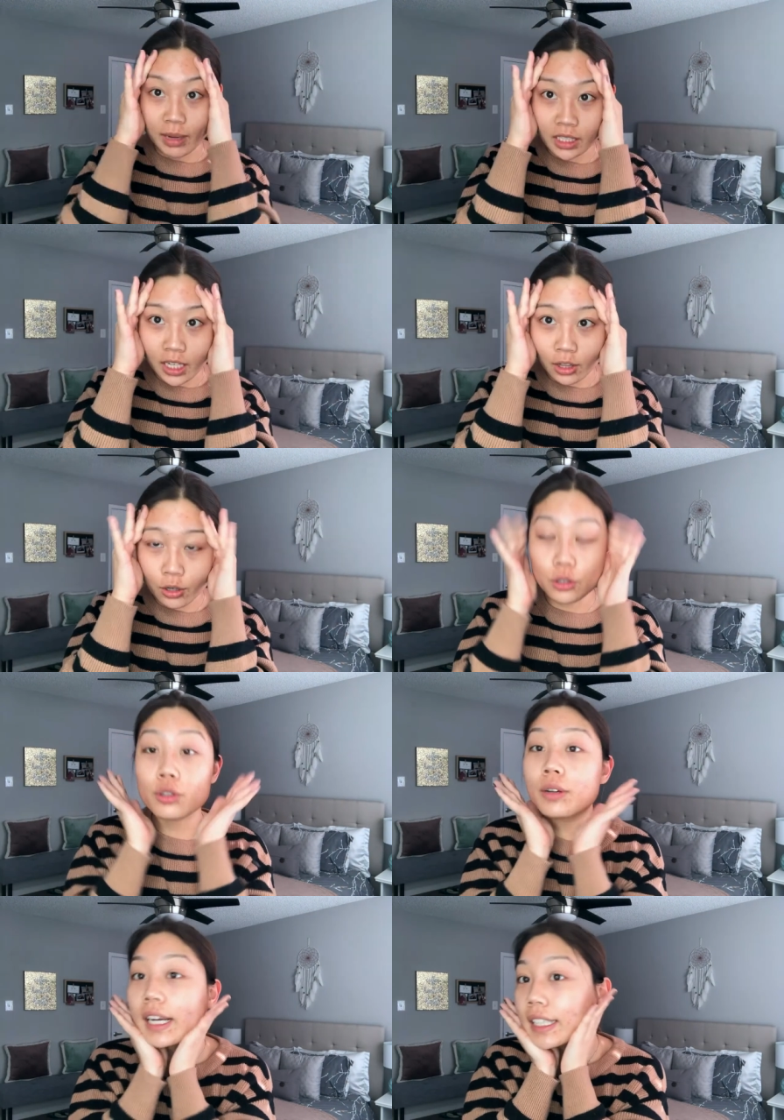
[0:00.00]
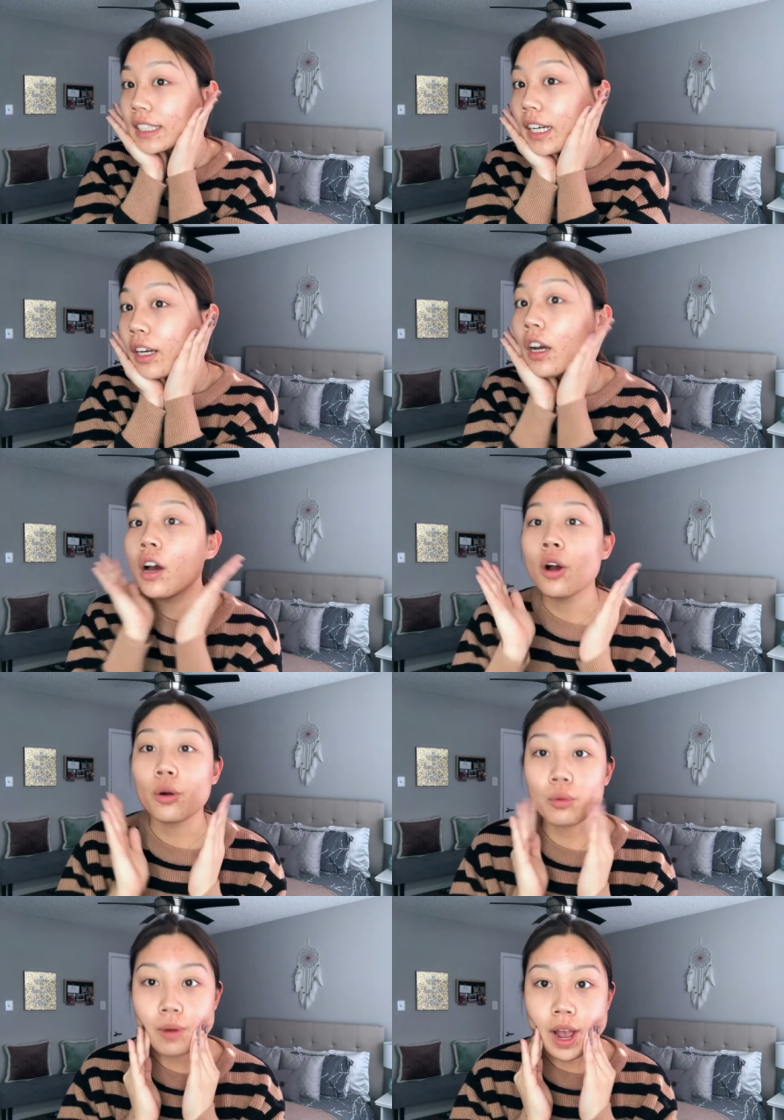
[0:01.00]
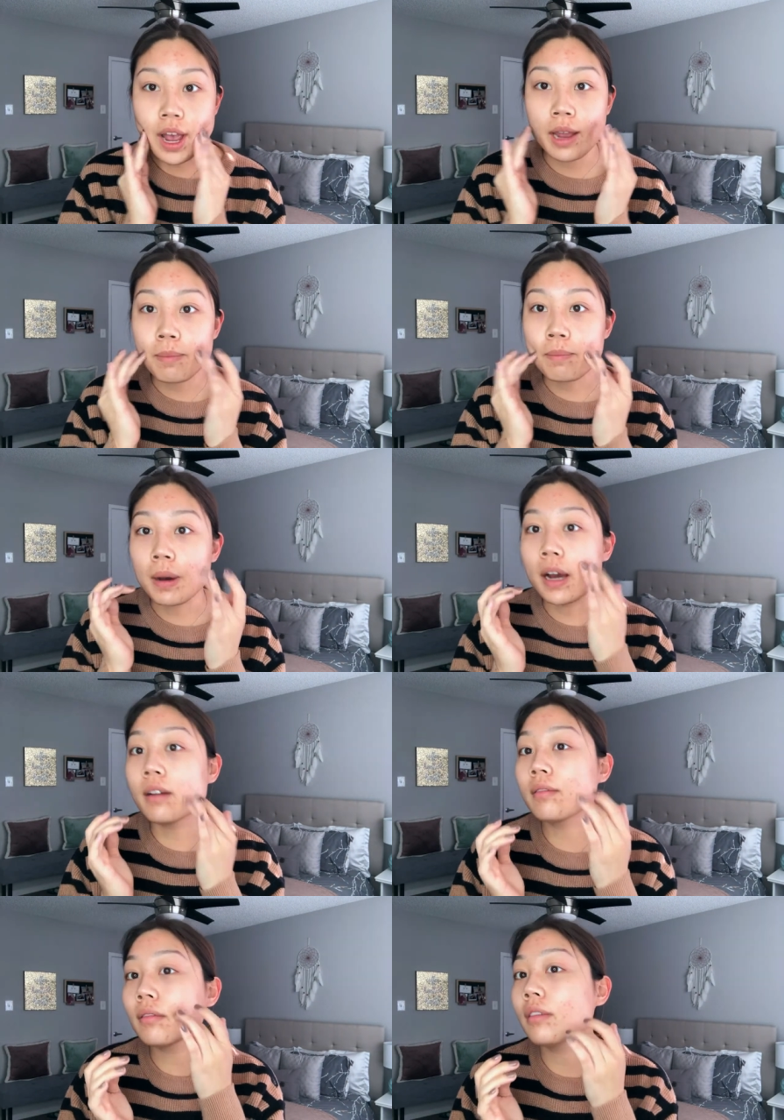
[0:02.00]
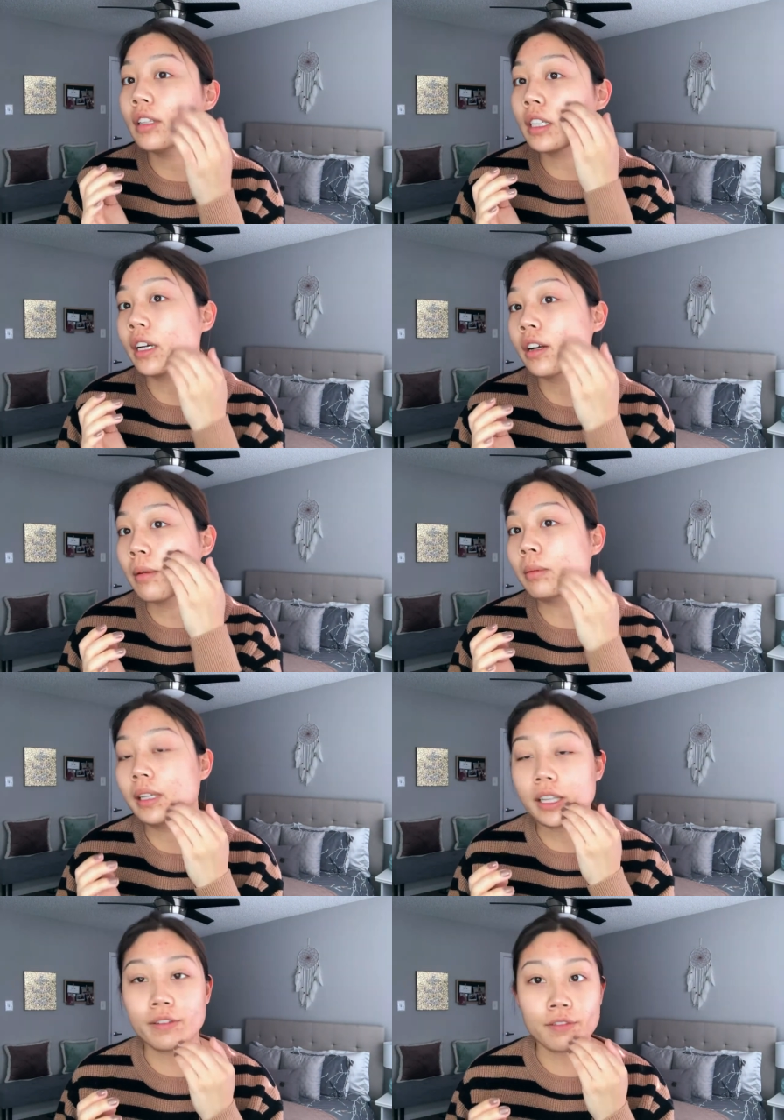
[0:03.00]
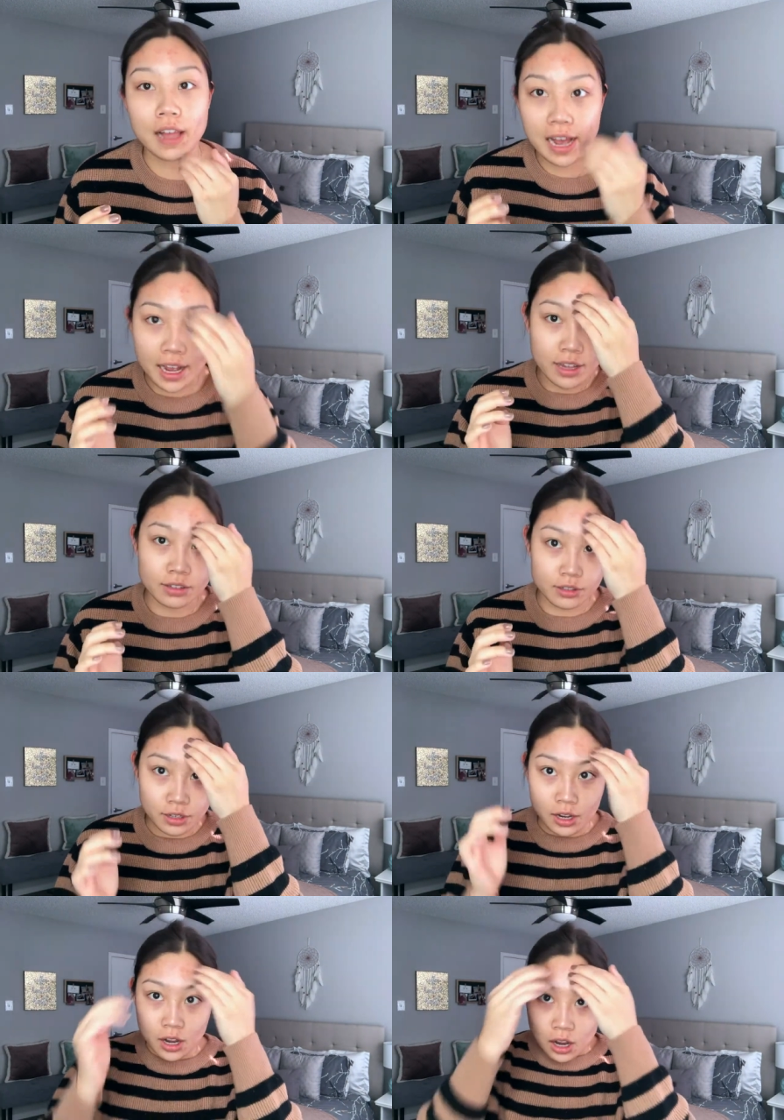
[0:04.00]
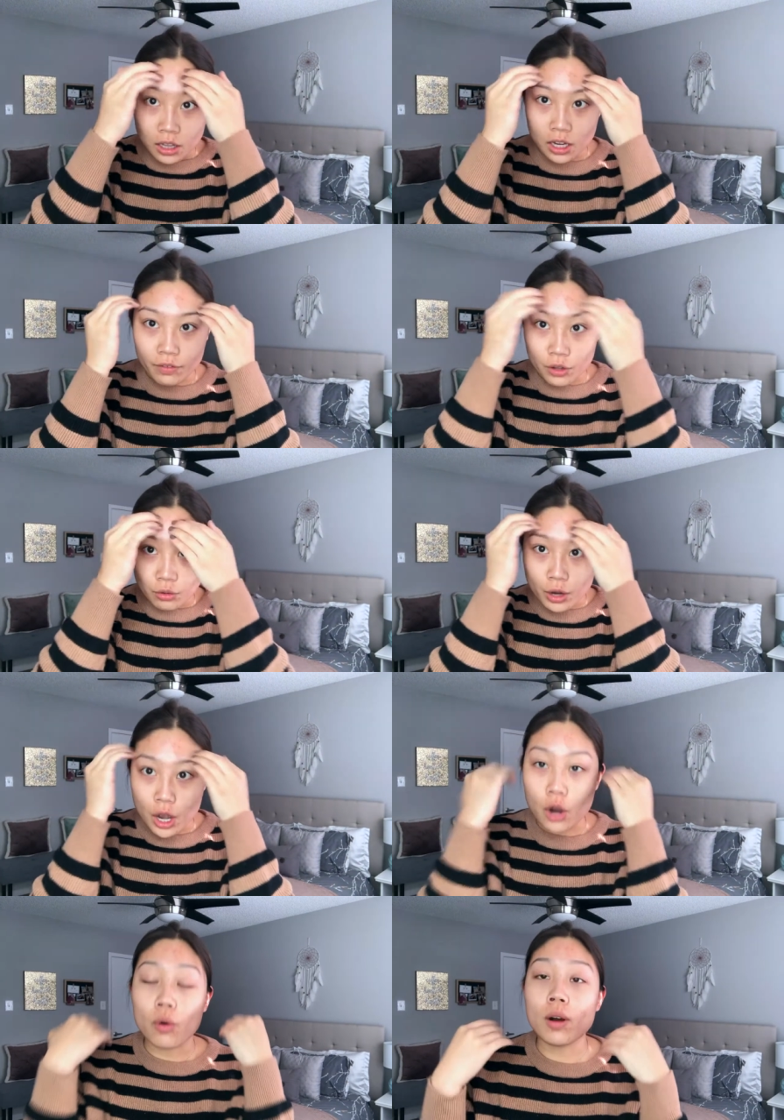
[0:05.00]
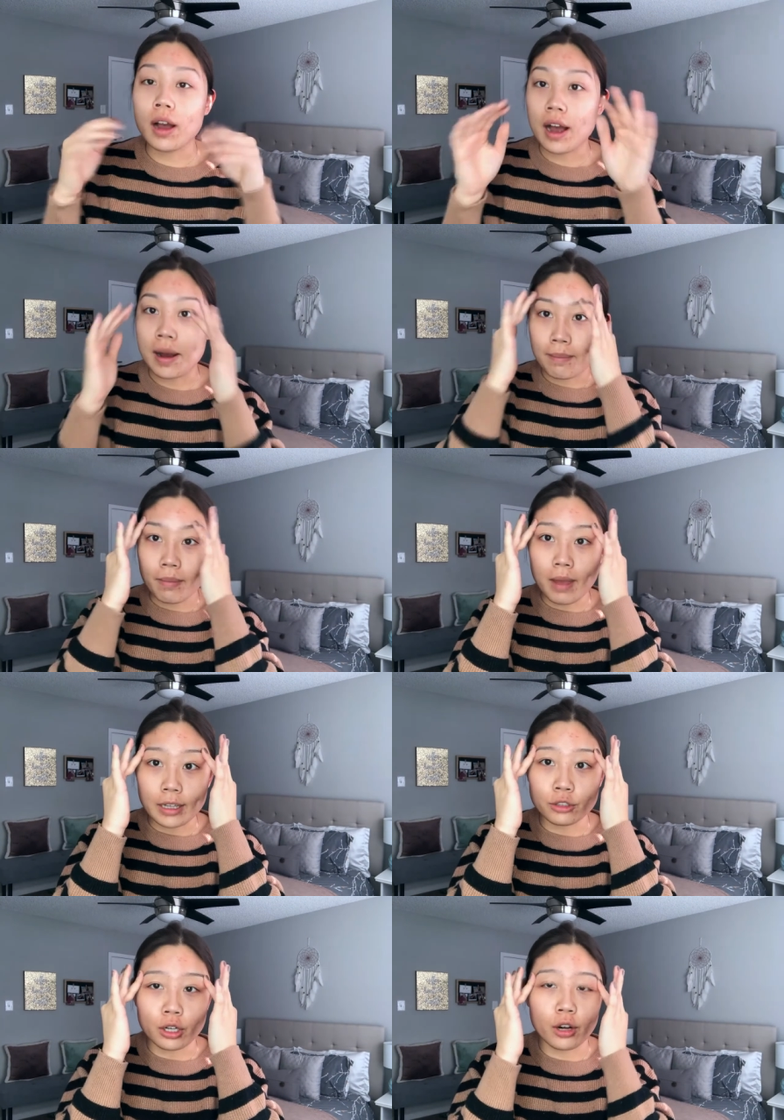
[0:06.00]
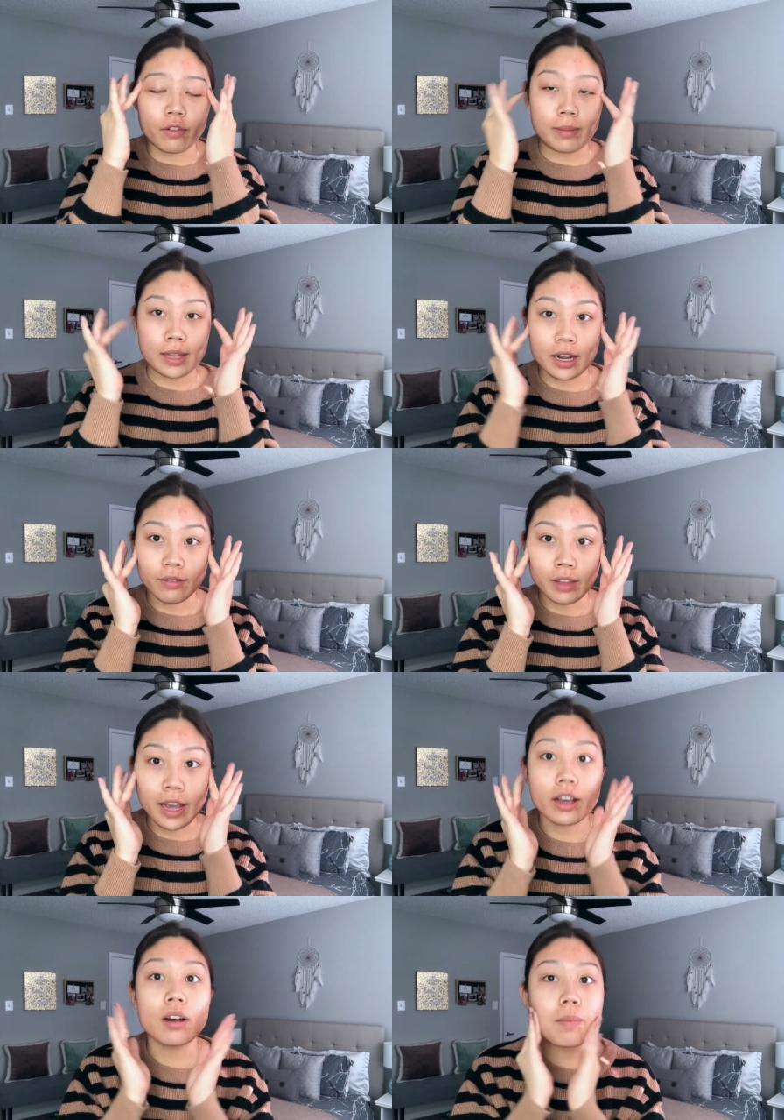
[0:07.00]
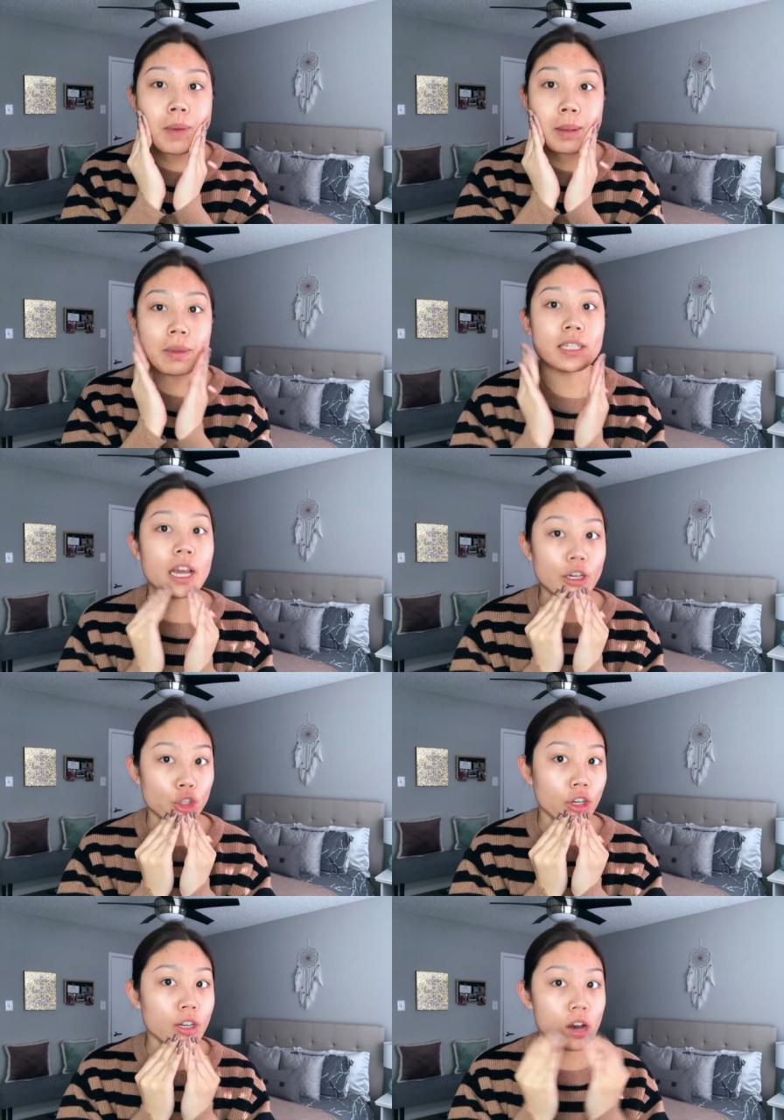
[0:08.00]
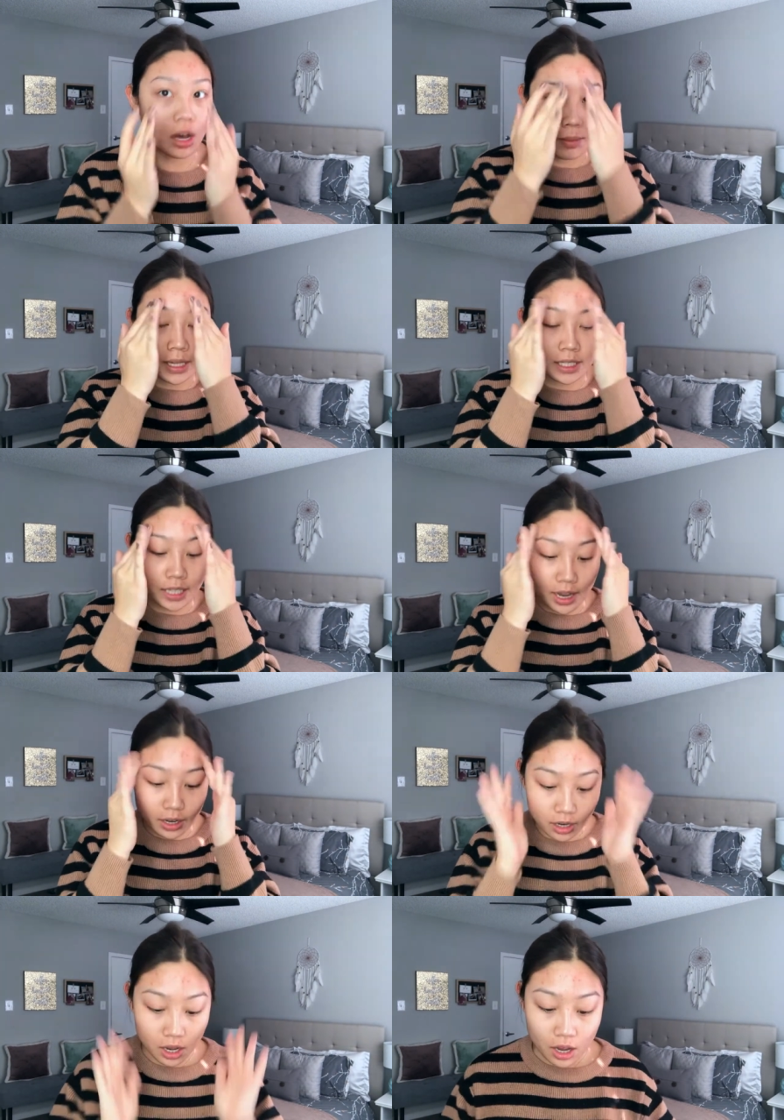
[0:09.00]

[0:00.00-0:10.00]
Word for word: skin looks crazy, red, but it's like completely flat as a lot of you know um, i struggle from a lot of like pigmentation on my skin